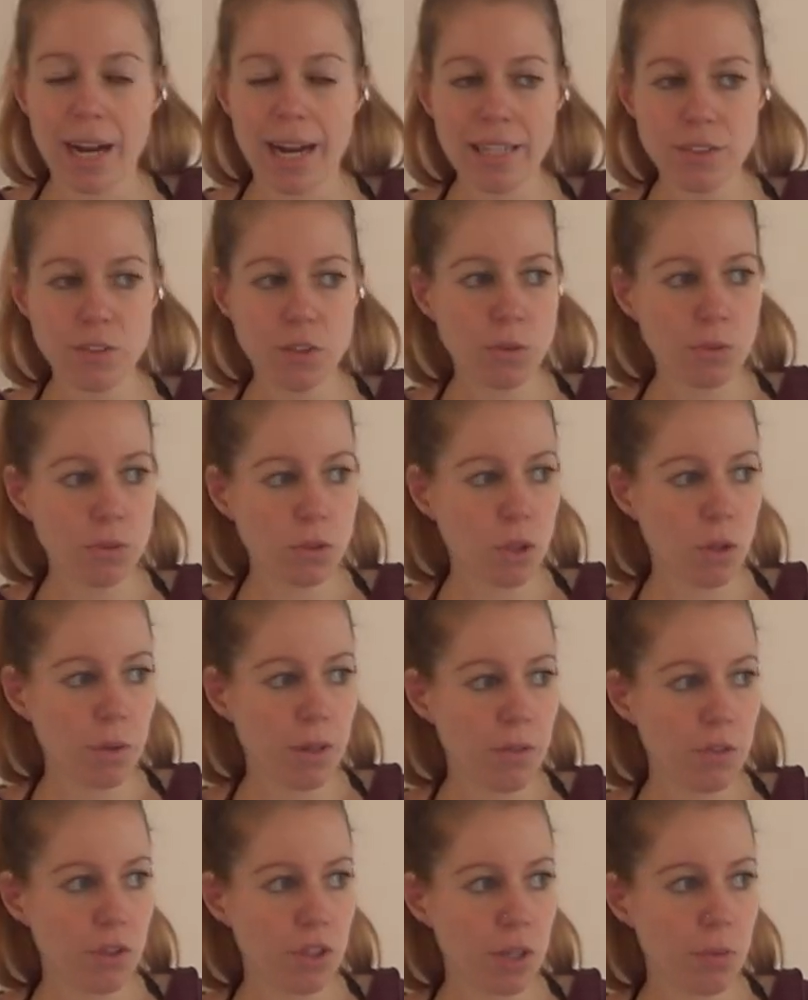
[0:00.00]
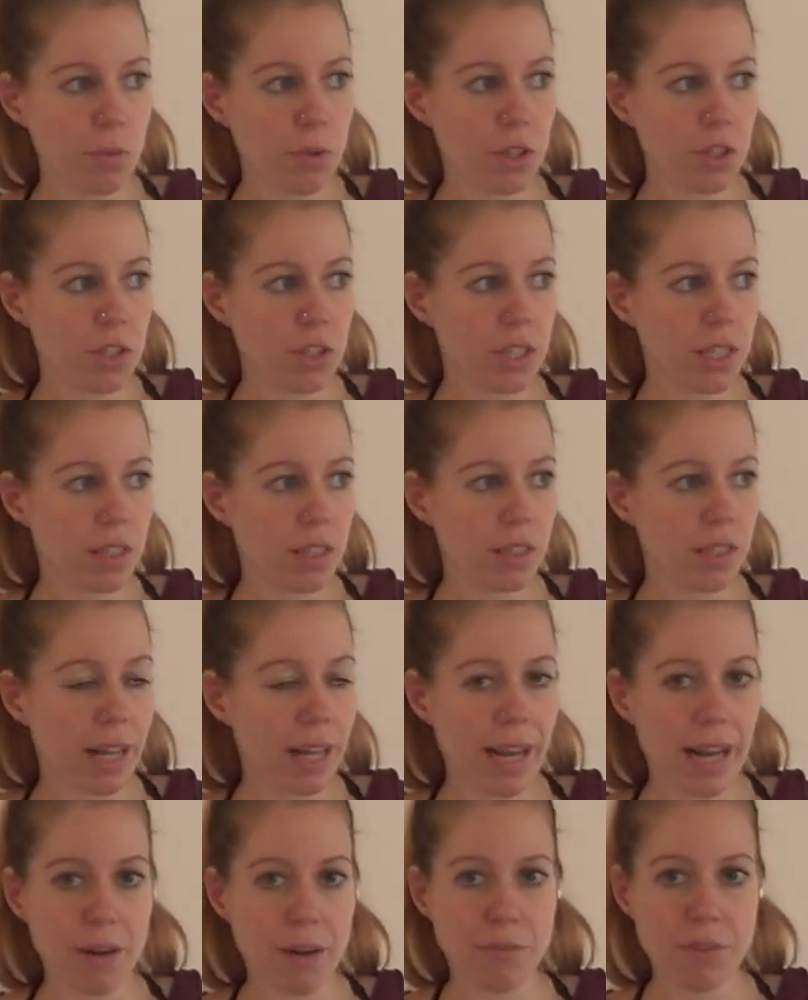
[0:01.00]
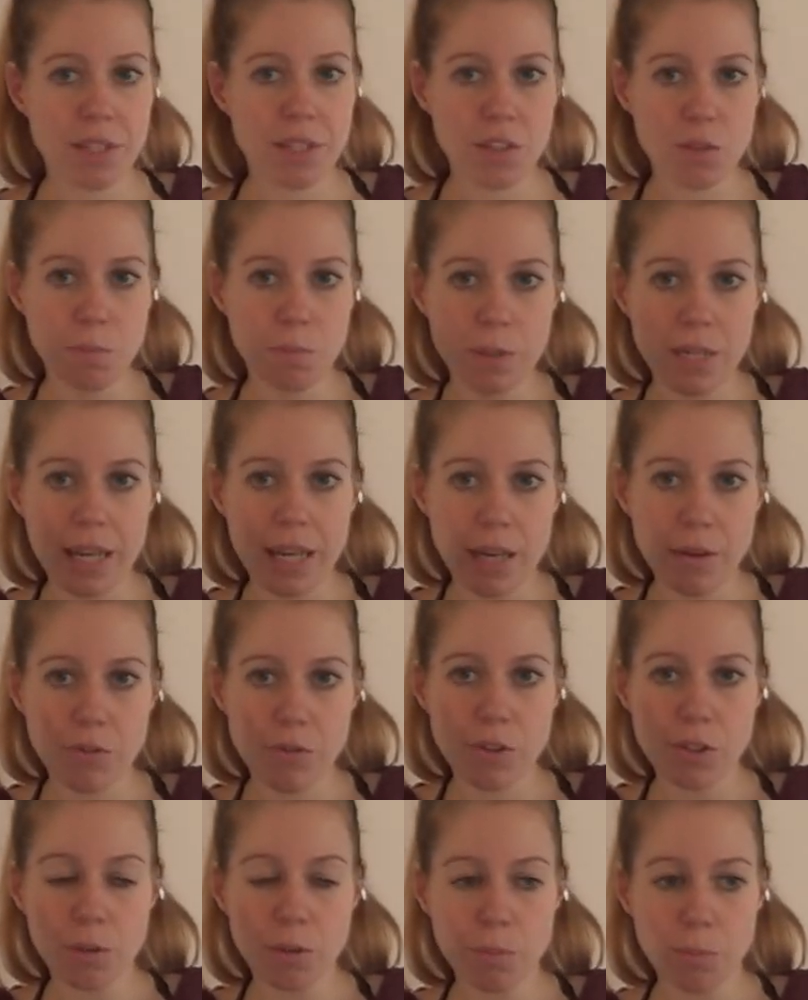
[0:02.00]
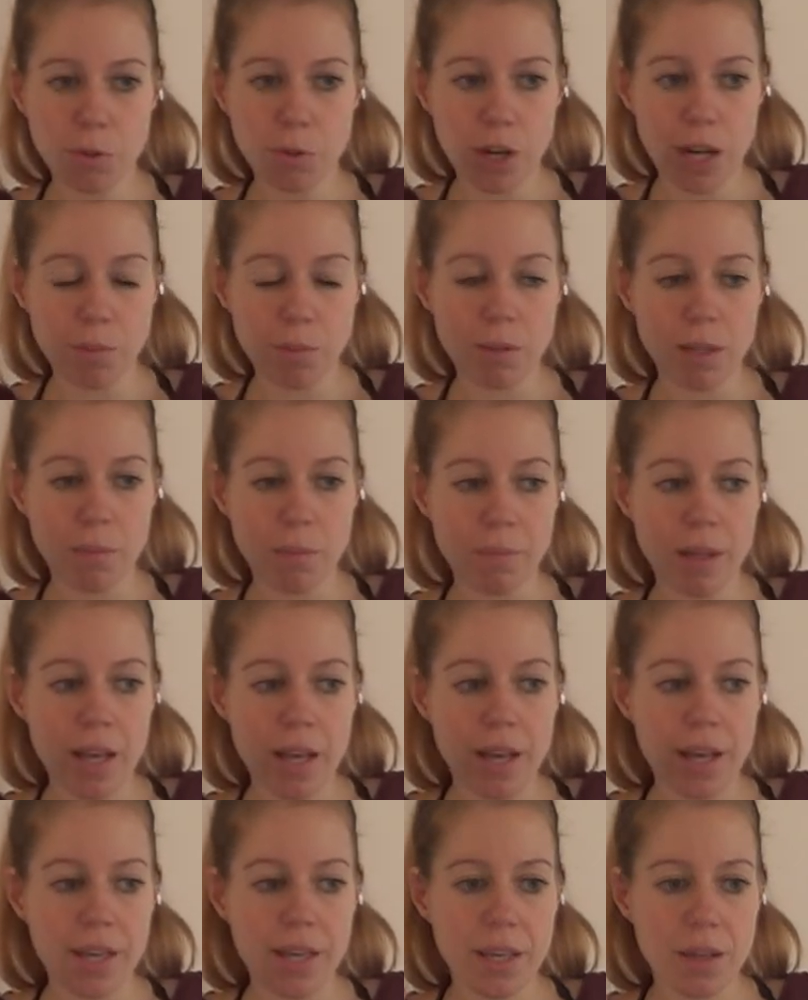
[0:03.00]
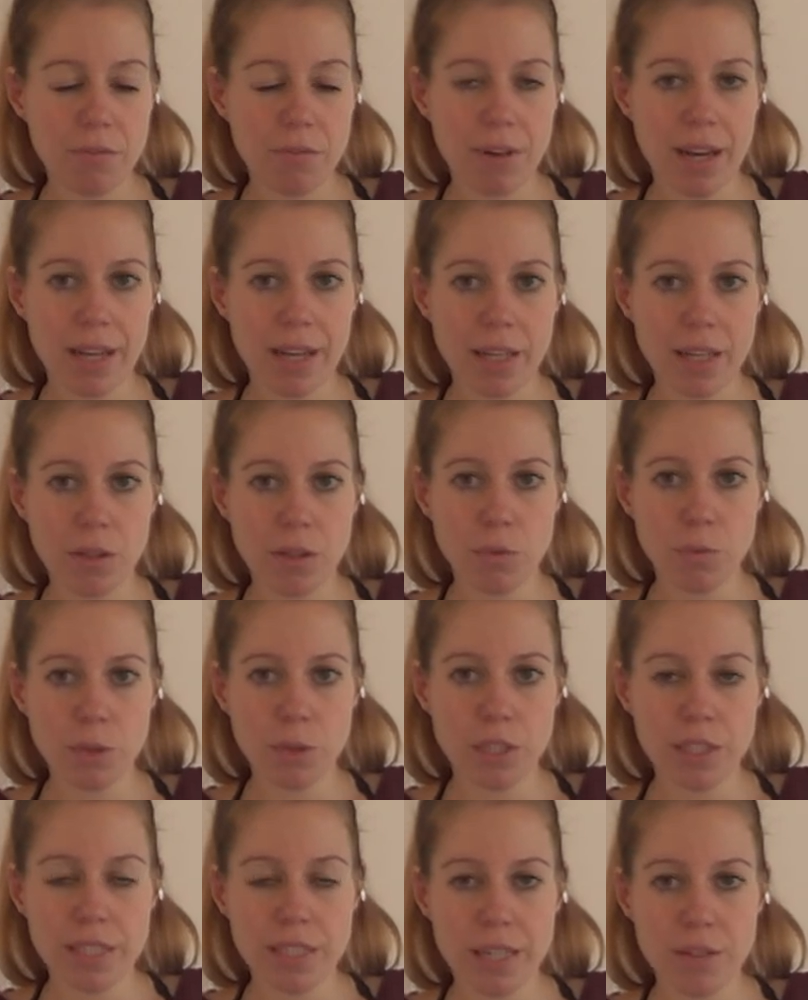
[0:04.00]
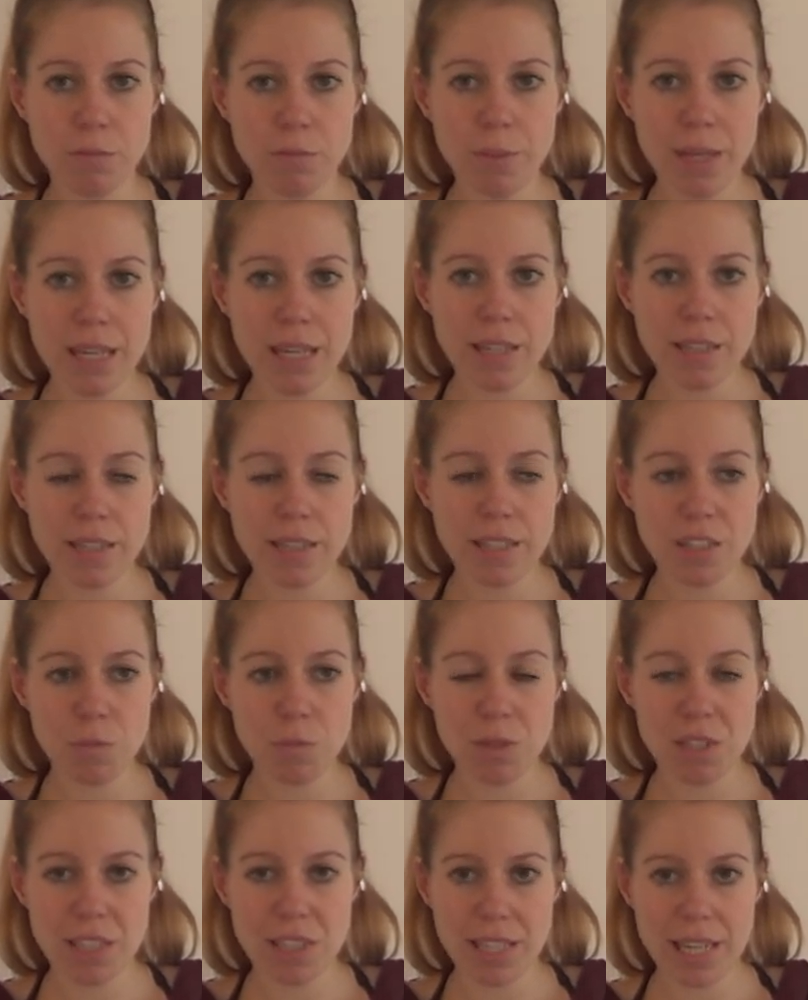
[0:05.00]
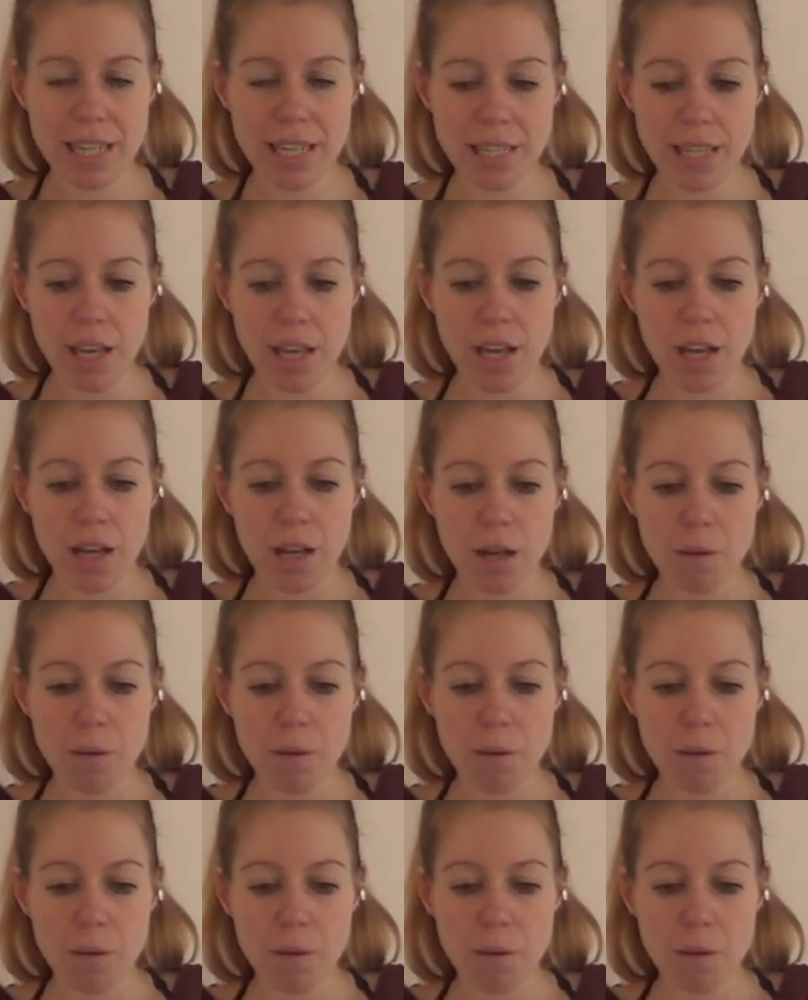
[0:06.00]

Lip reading: I don't know if she would still have this behavioral problem if I wouldn't have made this mistake,